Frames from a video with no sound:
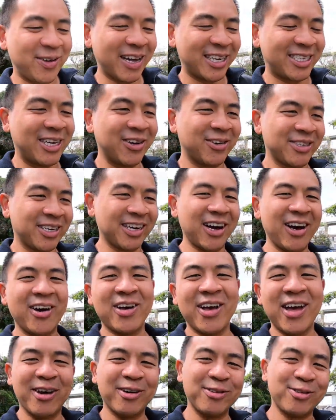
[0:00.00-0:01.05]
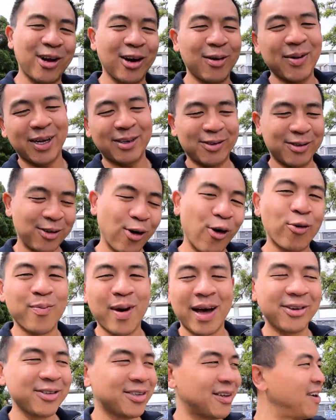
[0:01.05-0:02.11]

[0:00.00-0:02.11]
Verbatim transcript: mentioned was like, oh, you know, I was talking about gold medals. I'm